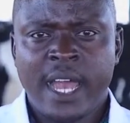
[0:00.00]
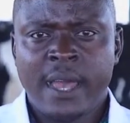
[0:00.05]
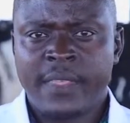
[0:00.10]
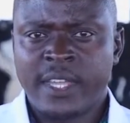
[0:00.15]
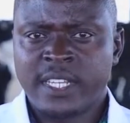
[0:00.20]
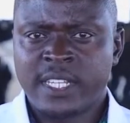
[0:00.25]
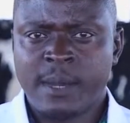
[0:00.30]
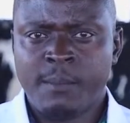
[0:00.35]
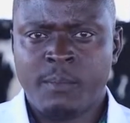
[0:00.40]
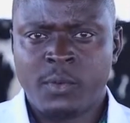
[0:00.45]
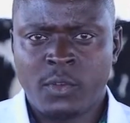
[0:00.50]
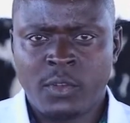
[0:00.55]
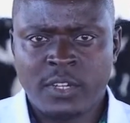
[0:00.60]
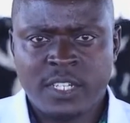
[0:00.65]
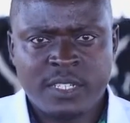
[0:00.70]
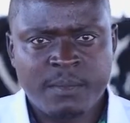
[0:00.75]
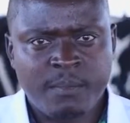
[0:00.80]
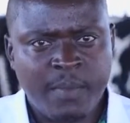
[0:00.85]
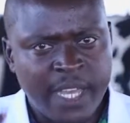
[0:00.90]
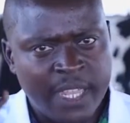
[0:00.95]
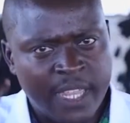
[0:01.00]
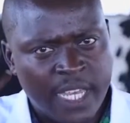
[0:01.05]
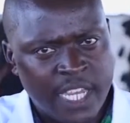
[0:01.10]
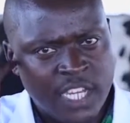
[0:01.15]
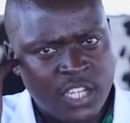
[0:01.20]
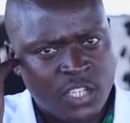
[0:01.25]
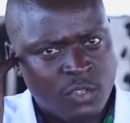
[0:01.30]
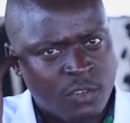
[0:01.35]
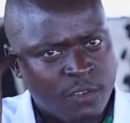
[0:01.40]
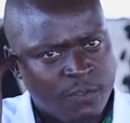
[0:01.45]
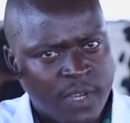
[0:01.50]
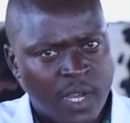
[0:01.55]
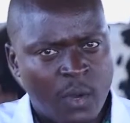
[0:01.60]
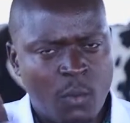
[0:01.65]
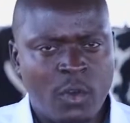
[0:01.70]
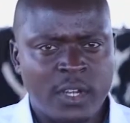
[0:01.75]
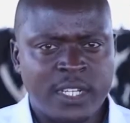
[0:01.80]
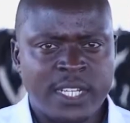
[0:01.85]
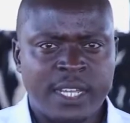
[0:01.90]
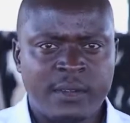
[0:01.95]
that are brought by the issue of uh,
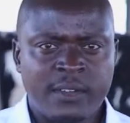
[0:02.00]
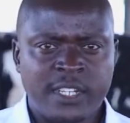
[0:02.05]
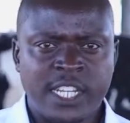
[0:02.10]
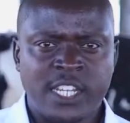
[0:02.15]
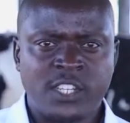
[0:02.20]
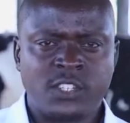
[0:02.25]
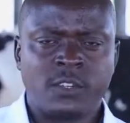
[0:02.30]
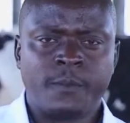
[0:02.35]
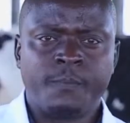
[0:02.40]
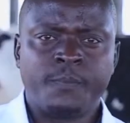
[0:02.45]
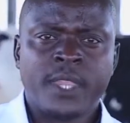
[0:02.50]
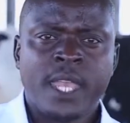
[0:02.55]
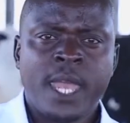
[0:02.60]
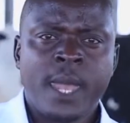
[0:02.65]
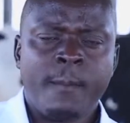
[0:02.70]
water retention.